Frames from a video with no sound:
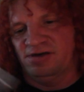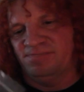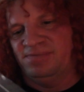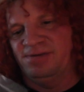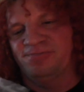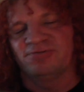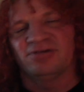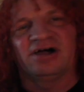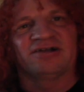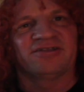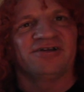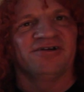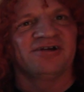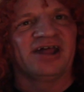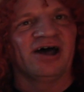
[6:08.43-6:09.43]
people out
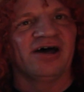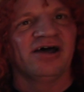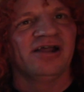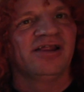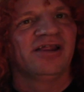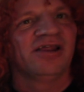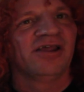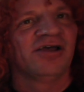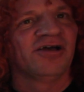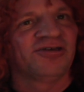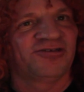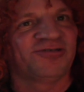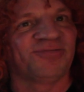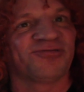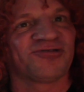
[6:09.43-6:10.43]
there that
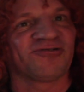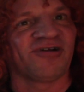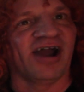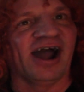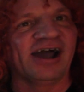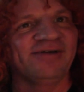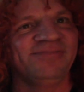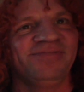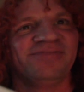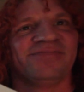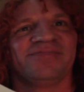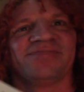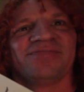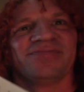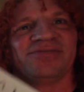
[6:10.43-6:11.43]
subscribe,
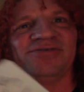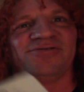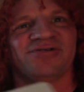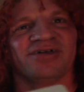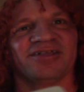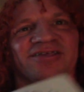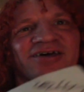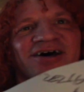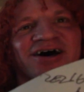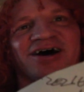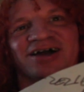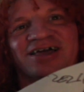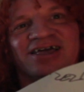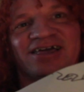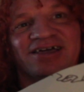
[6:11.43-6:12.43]
you can
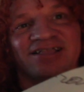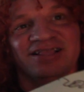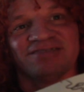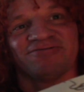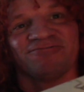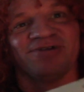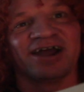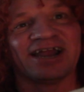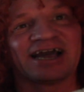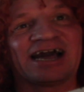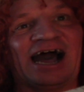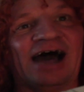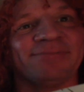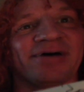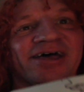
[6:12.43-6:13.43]
write a
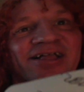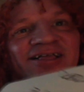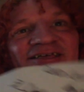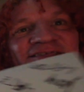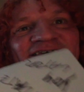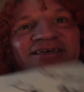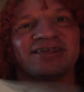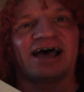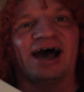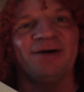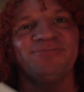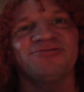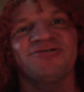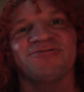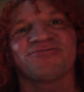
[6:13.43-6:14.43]
comment and it says,
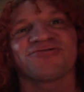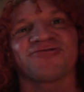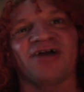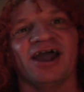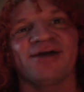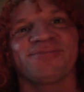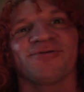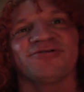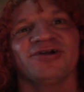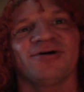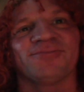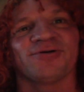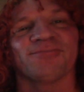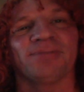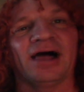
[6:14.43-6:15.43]
I'm subscriber
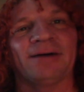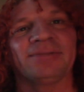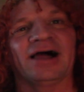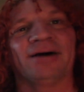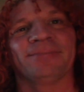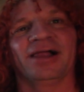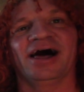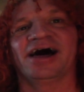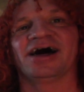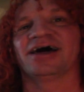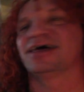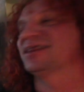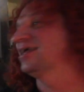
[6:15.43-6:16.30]
number blah, blah, blah, and